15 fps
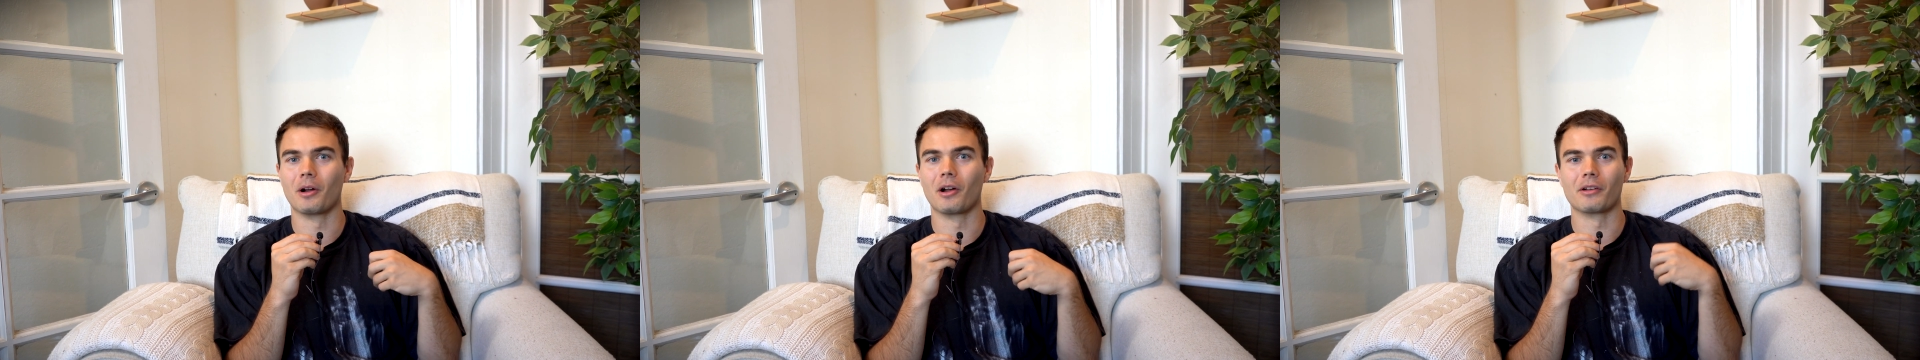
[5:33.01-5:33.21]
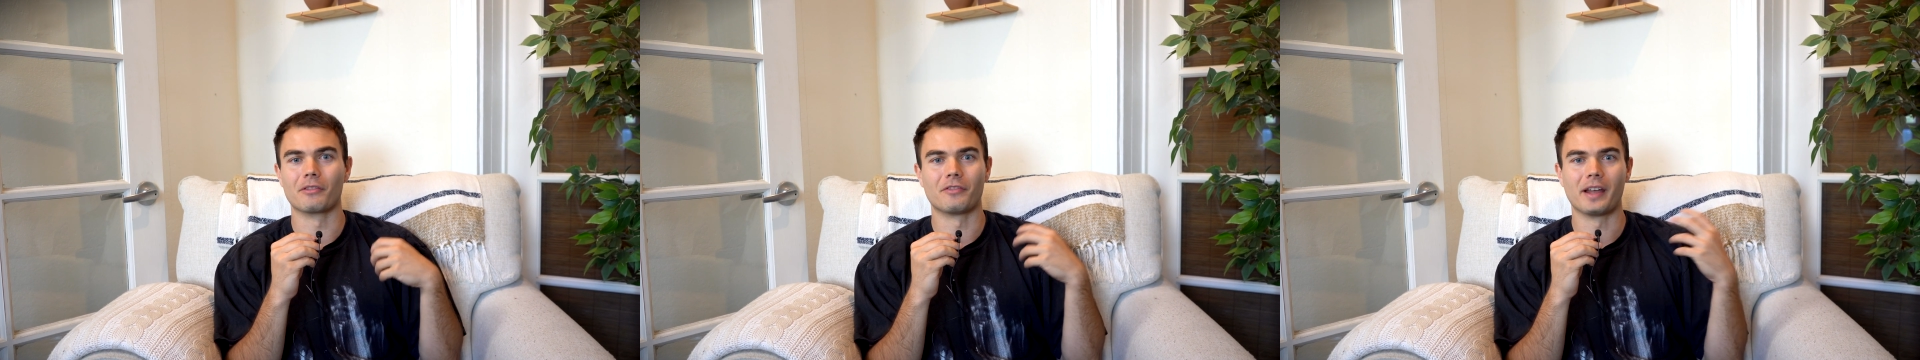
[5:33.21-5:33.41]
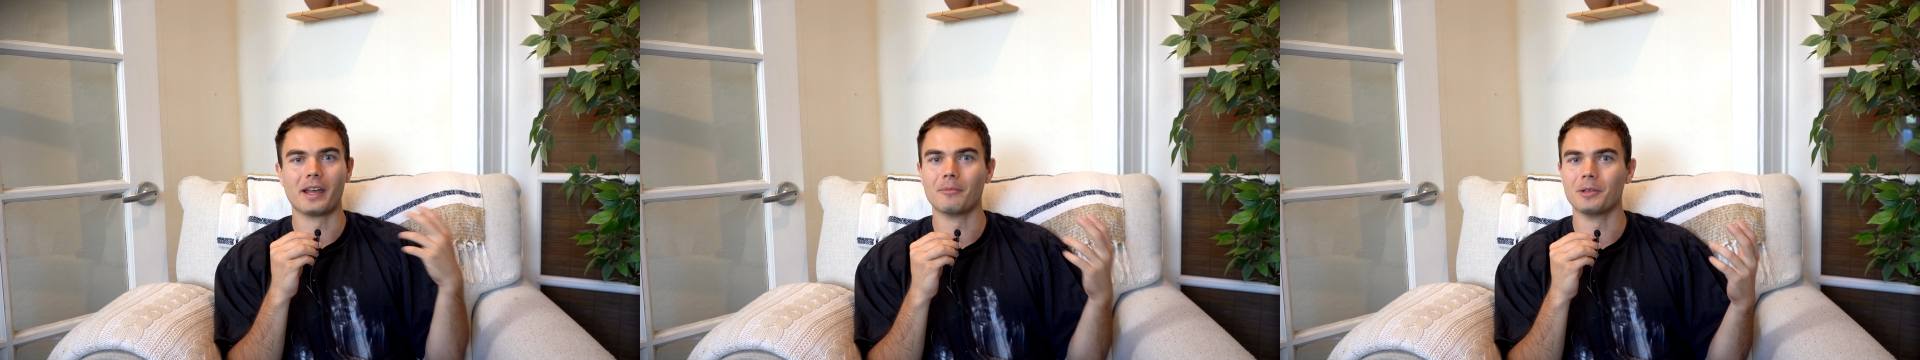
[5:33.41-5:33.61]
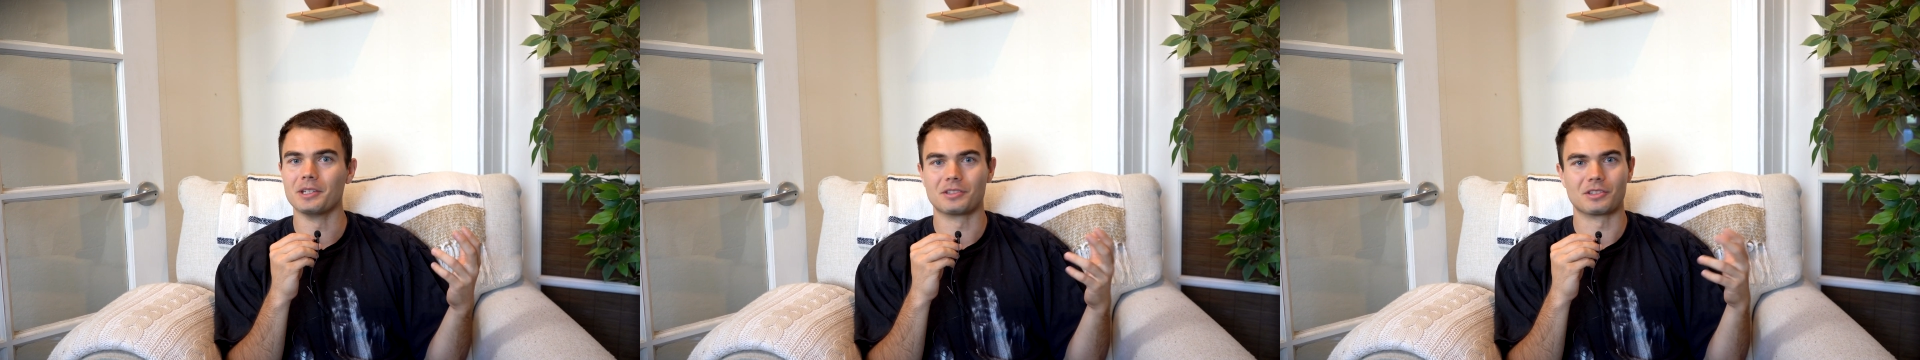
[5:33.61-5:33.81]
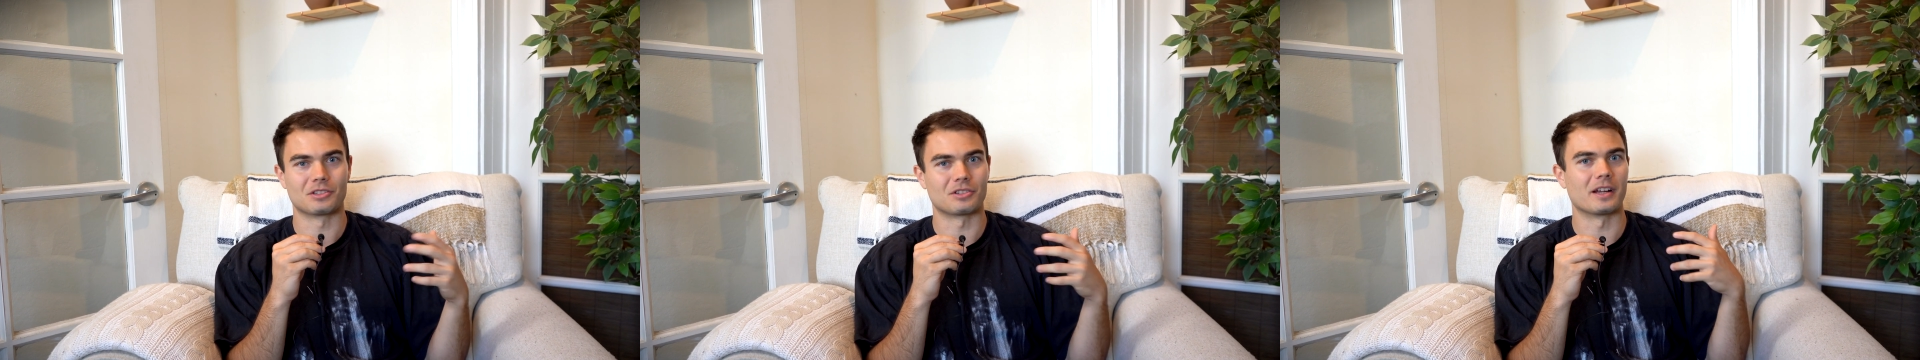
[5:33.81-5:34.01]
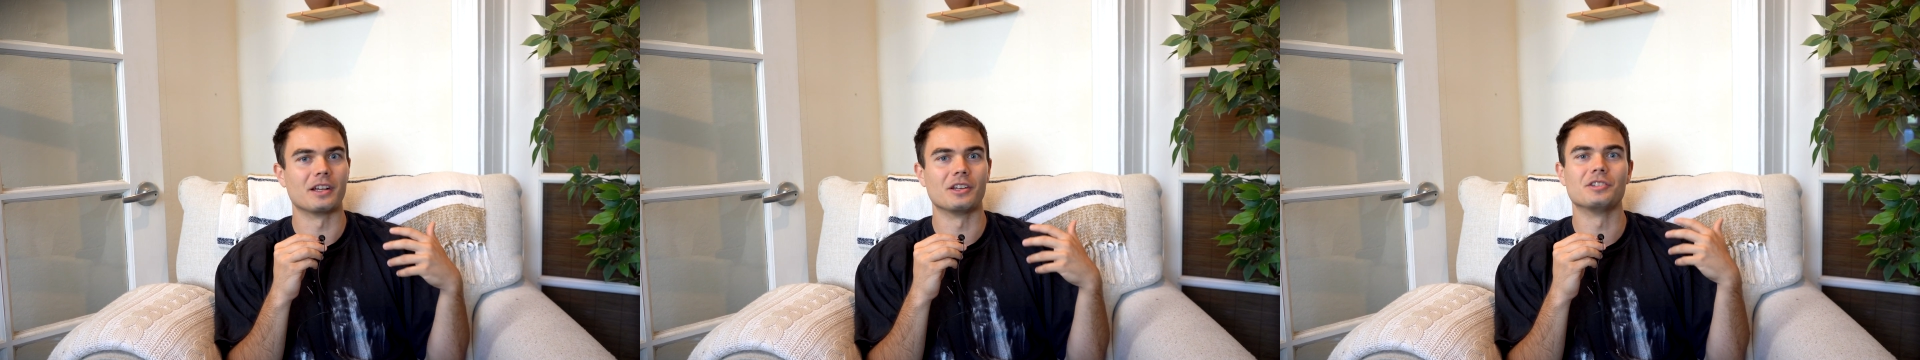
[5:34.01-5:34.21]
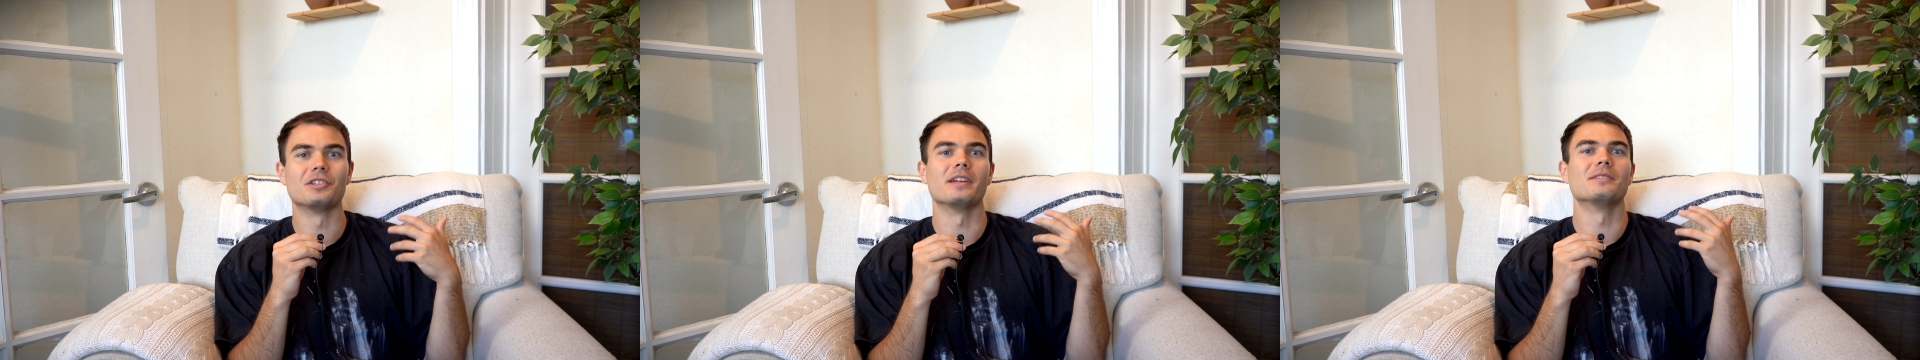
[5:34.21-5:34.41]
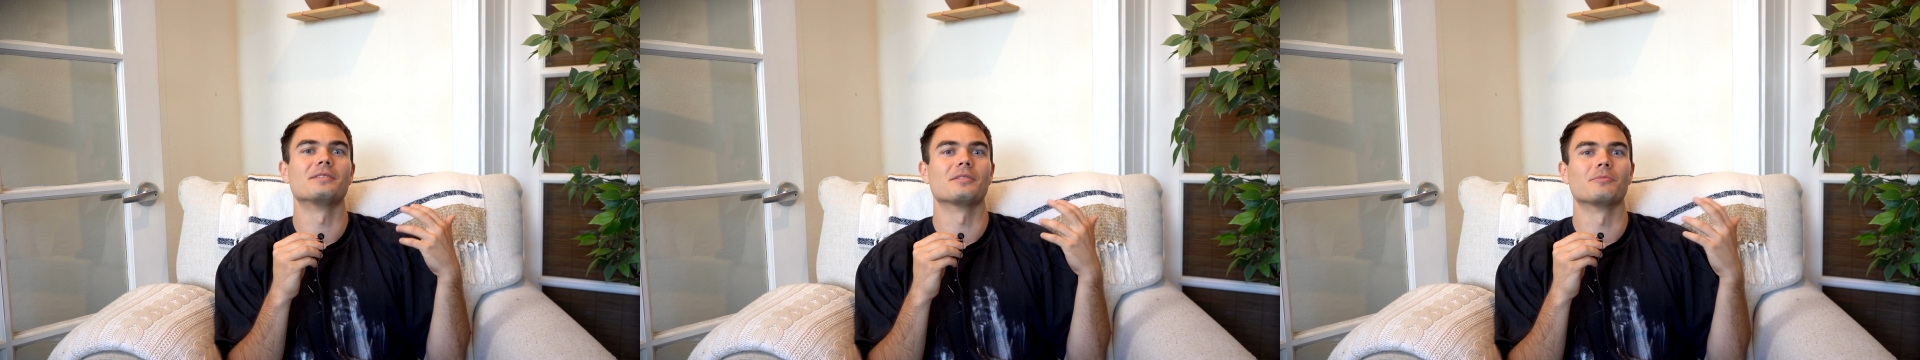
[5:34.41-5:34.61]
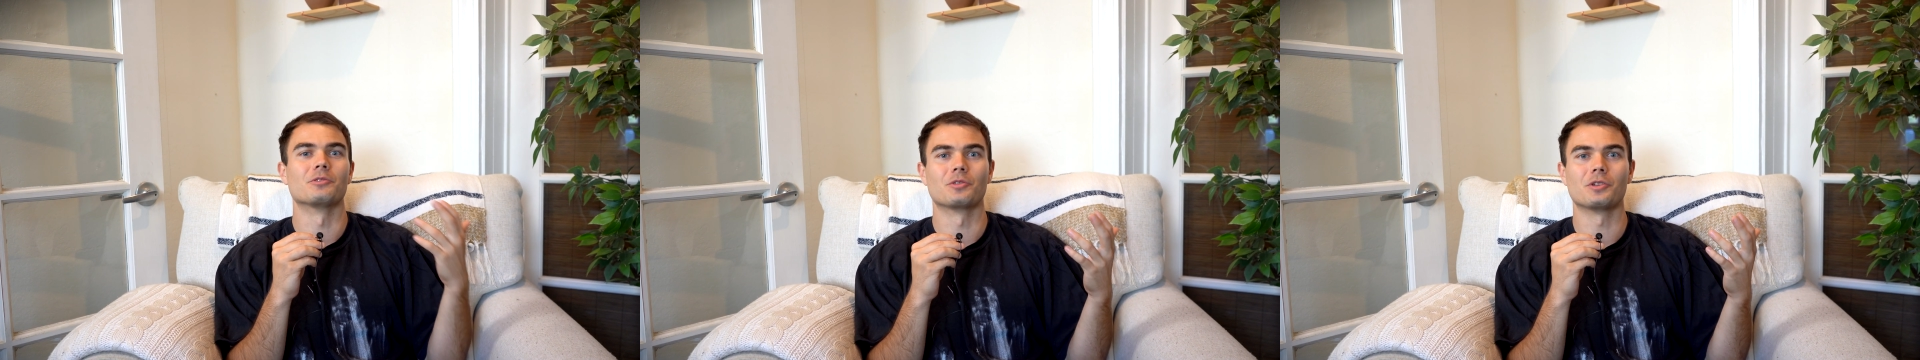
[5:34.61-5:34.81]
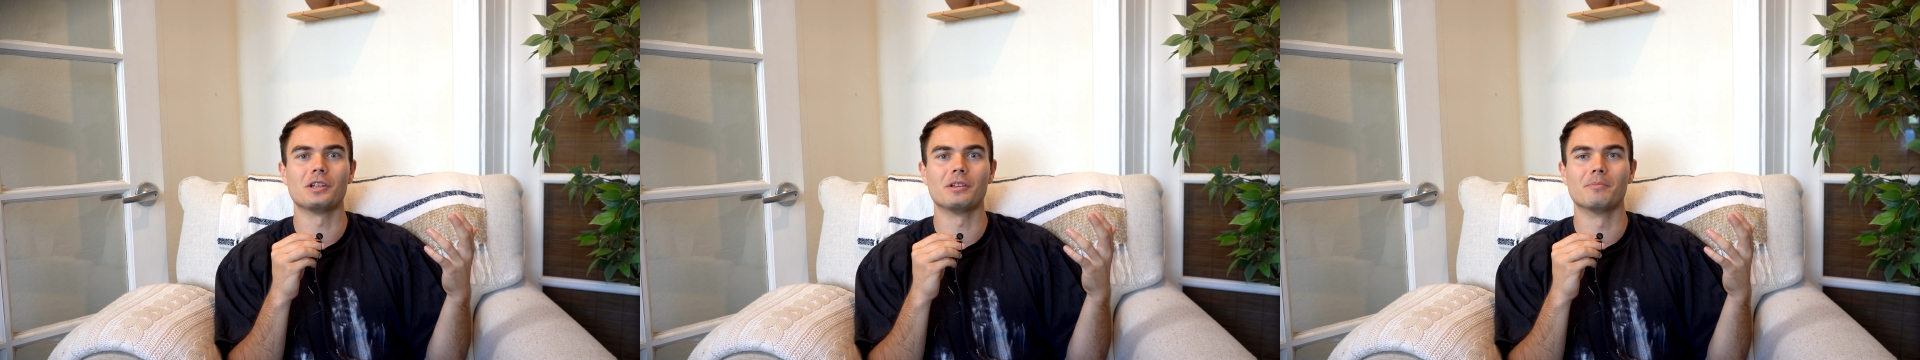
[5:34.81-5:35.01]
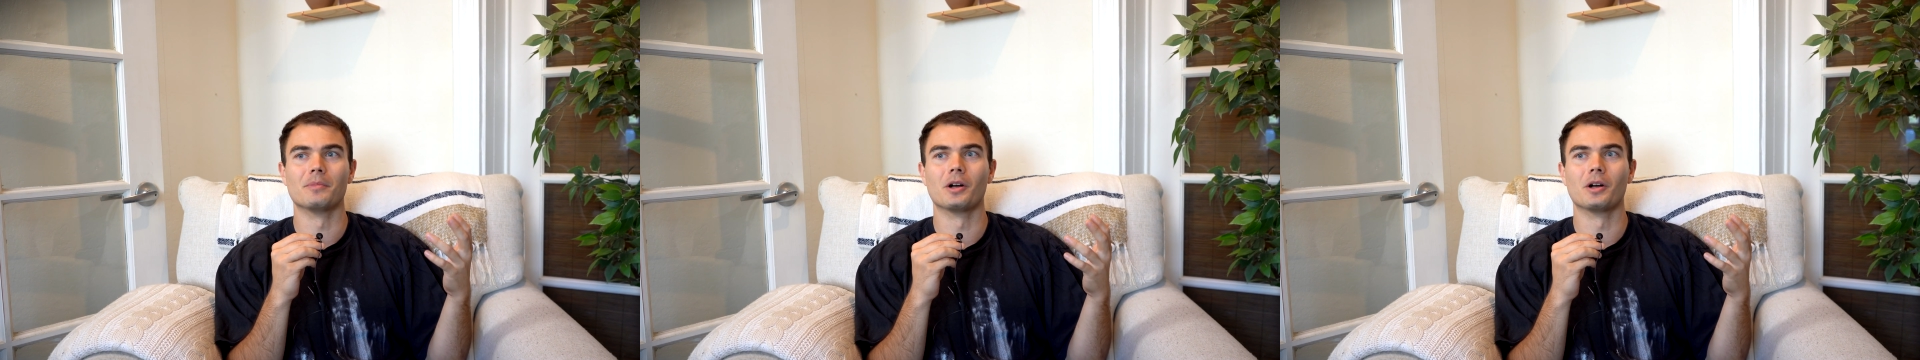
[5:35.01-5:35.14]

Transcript: our families just trying to chase some dream,